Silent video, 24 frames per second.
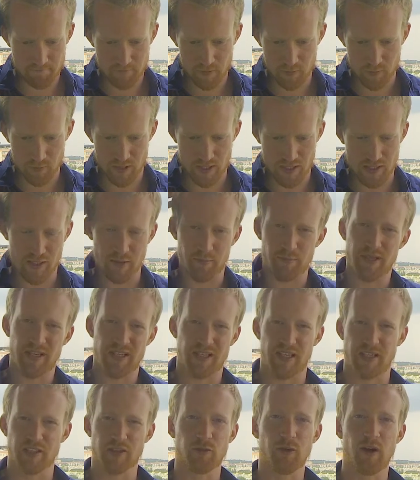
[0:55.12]
it ended up being
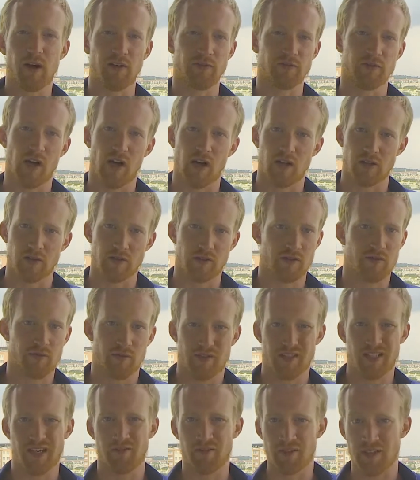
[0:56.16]
like $12 for
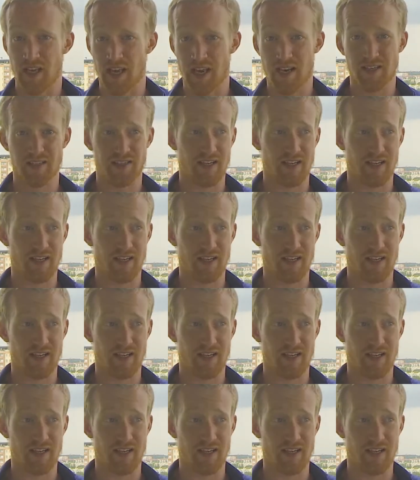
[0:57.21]
7 days.